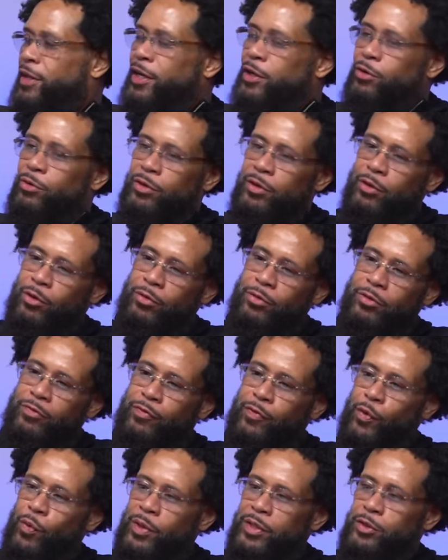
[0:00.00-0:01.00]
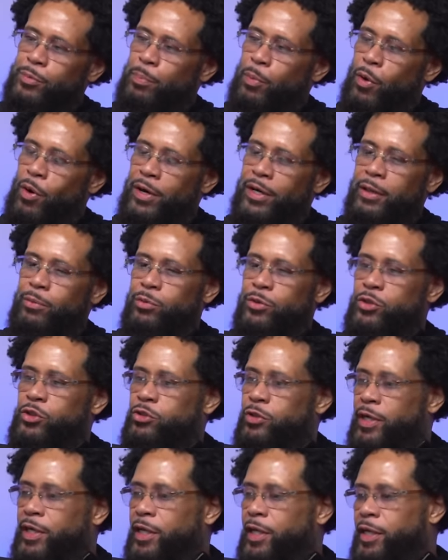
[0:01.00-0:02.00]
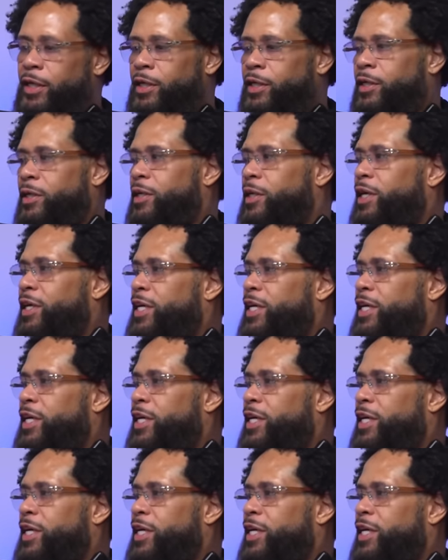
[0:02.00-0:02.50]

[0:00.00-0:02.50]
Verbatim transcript: on the on the Floyd sparring. That was strictly yeah,